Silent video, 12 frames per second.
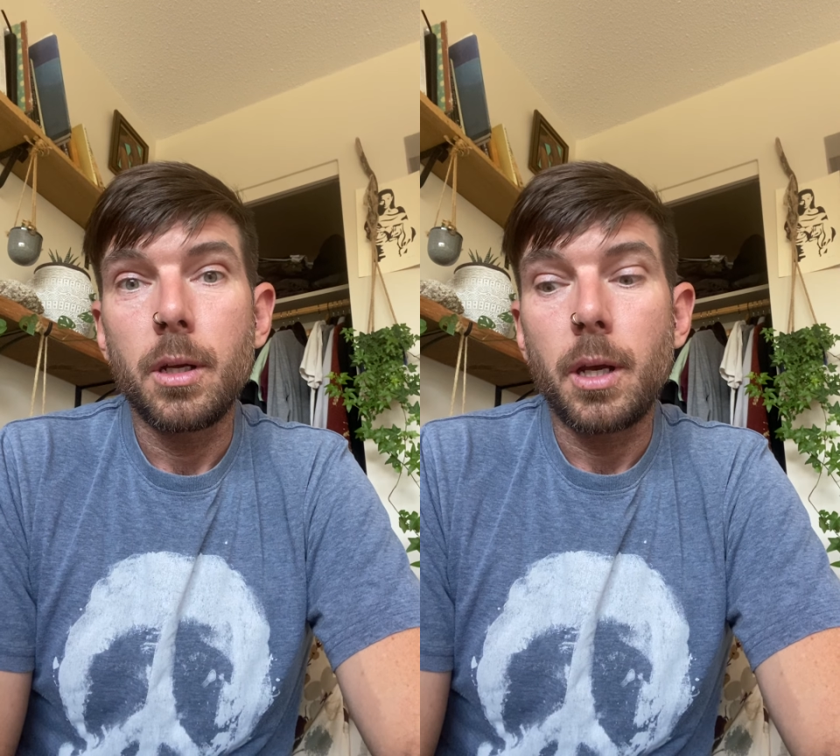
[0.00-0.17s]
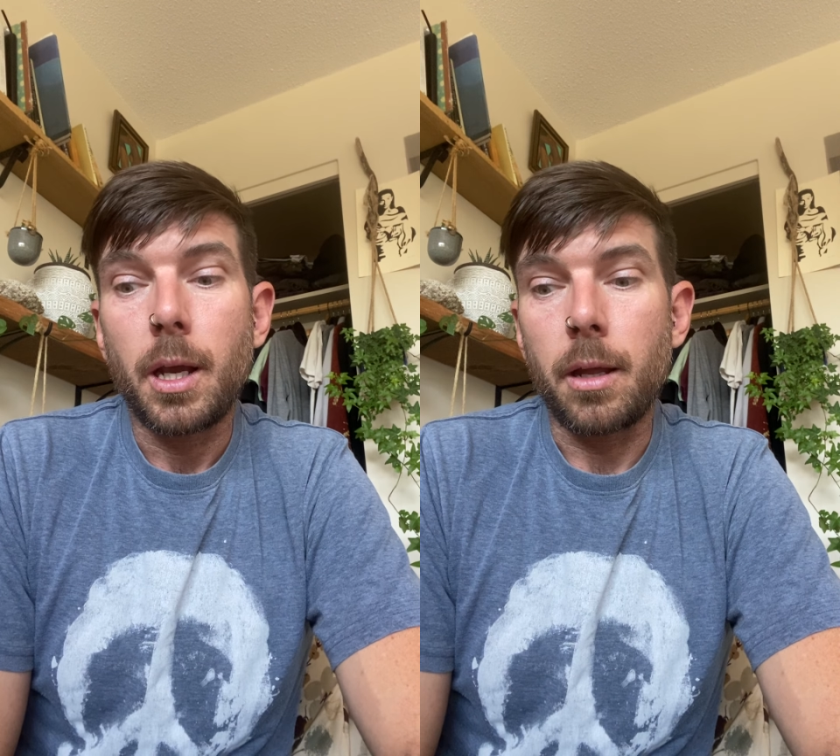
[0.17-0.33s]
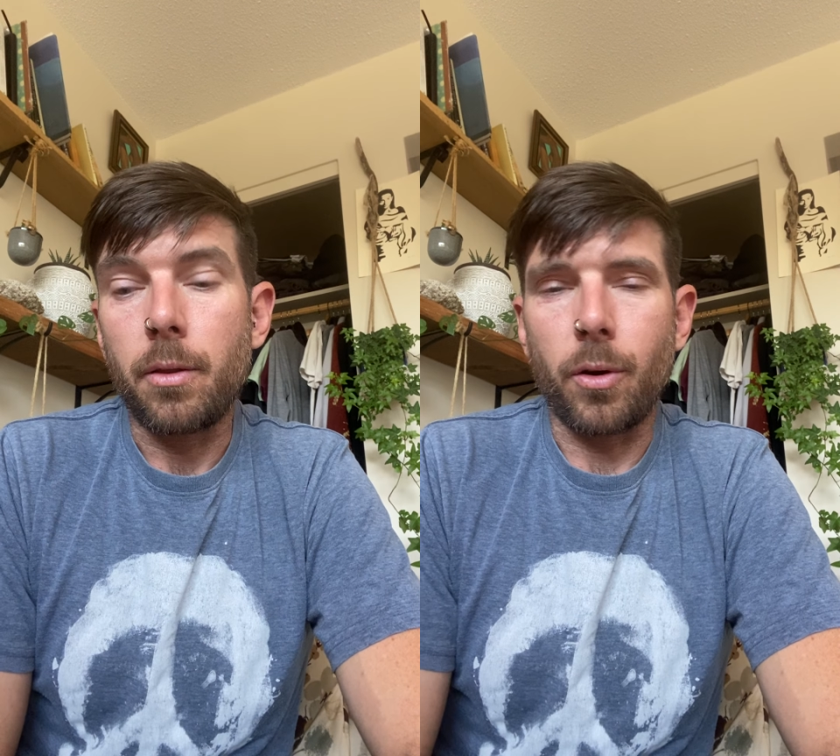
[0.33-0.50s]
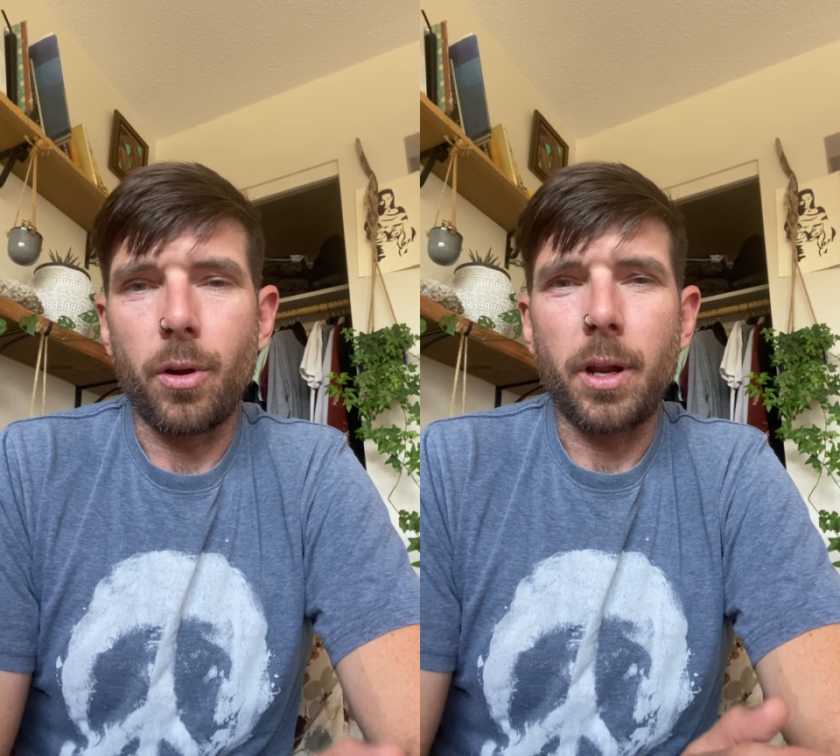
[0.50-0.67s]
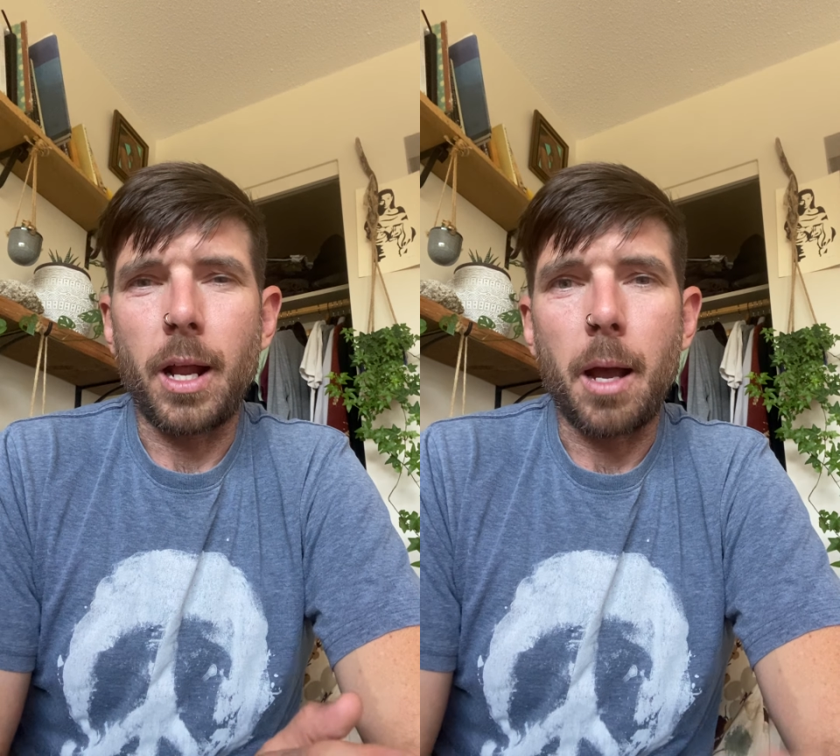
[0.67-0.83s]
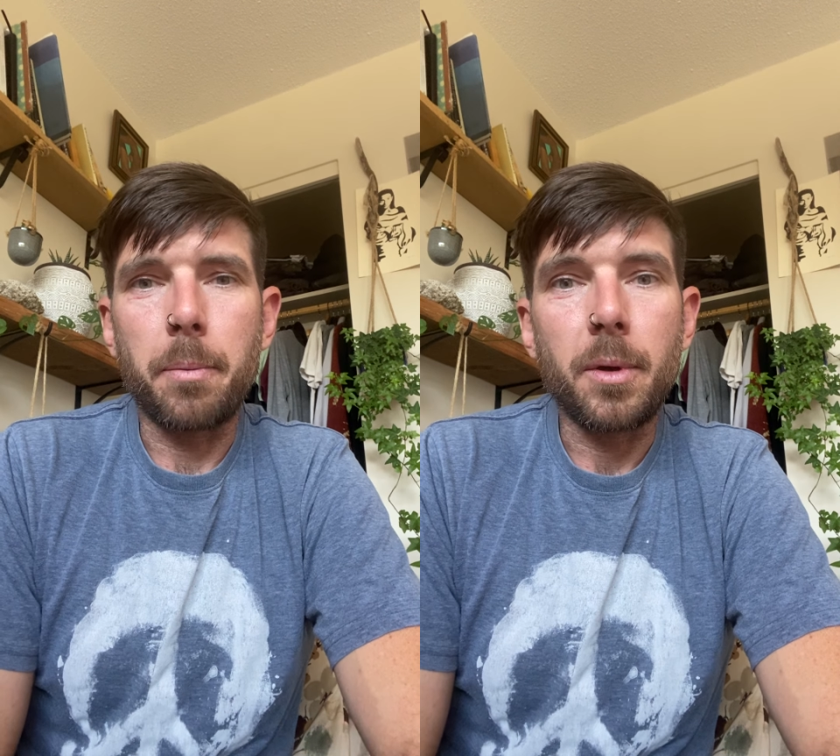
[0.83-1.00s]
And they're
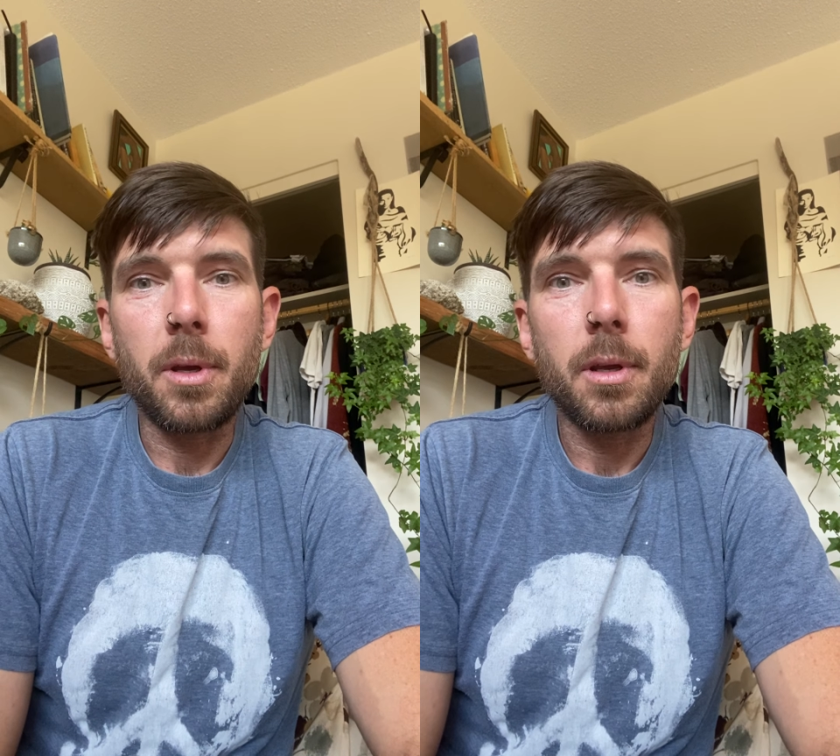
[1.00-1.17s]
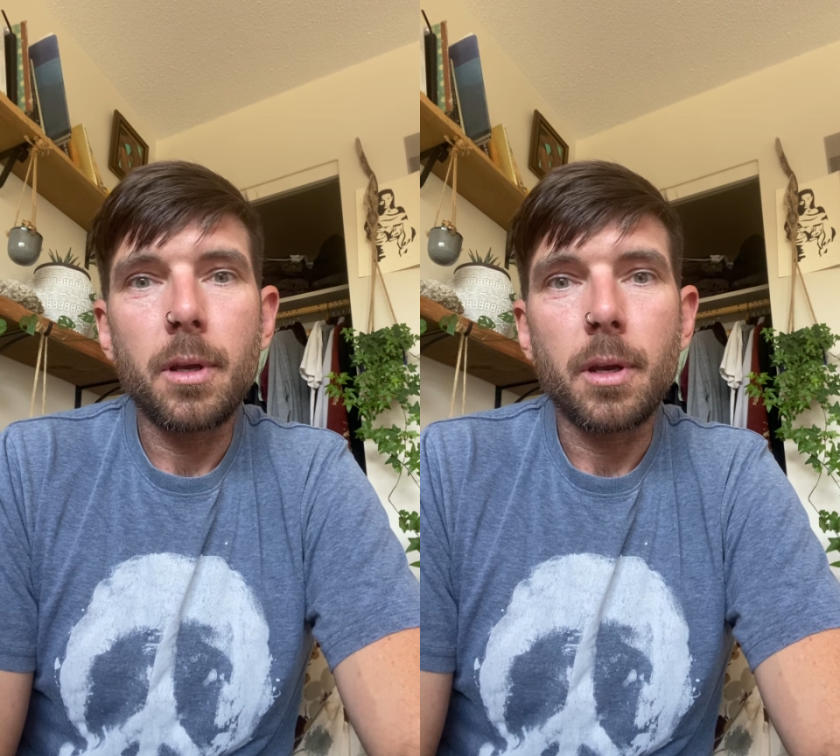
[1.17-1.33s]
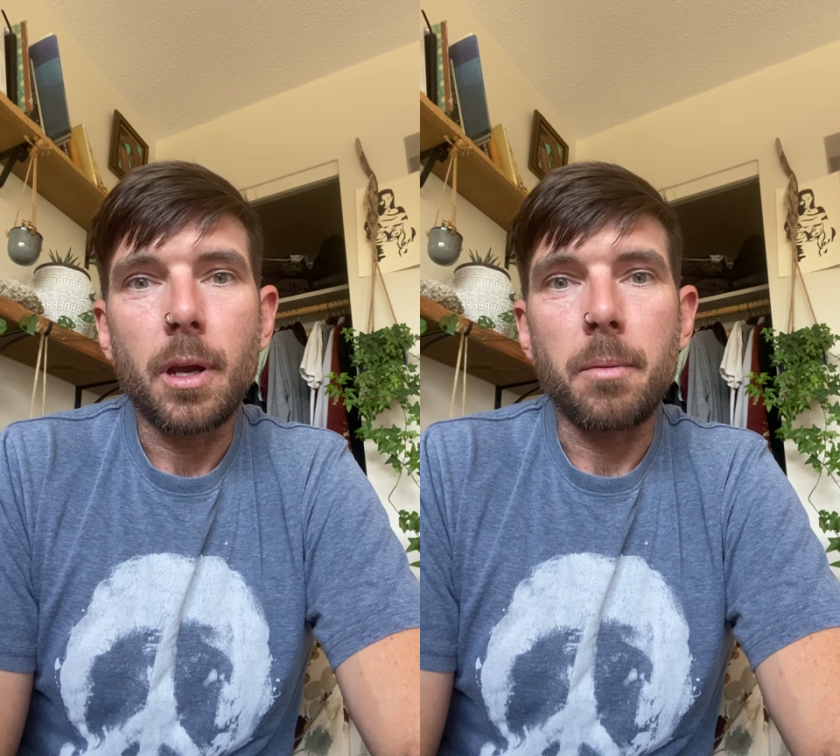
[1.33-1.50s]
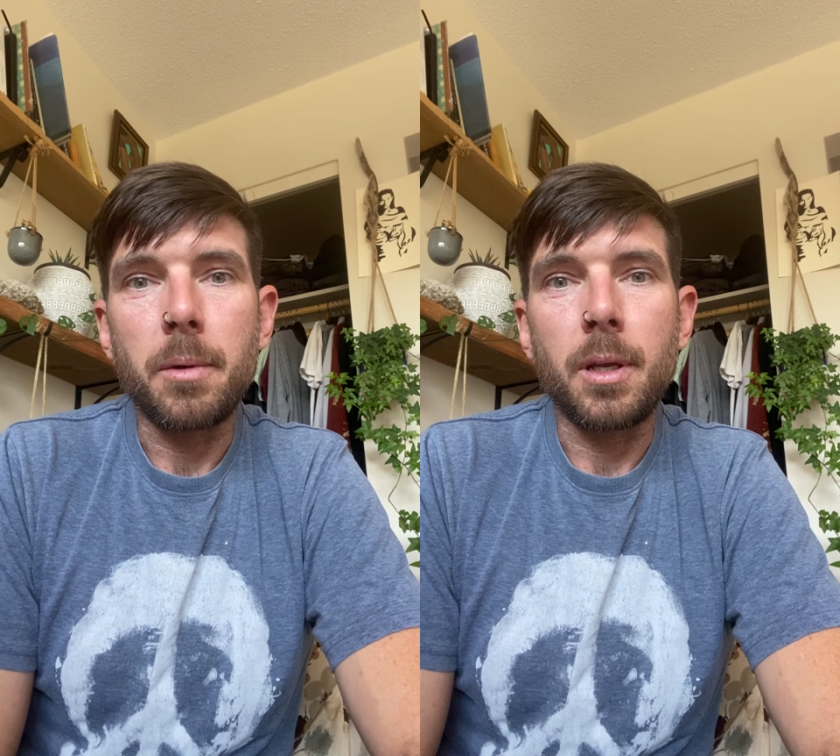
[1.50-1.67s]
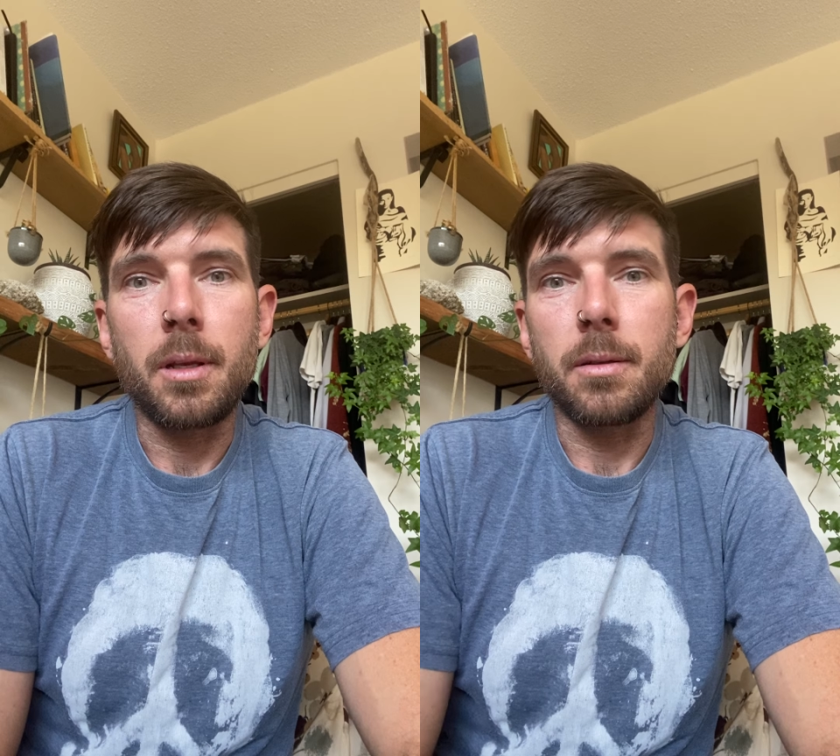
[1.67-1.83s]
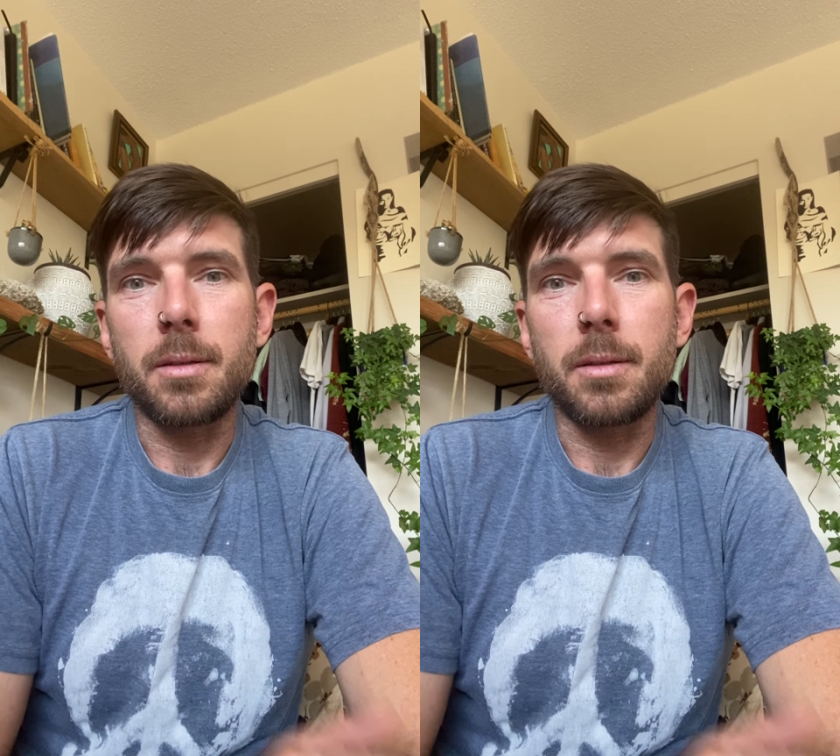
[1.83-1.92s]
not happy. I mean,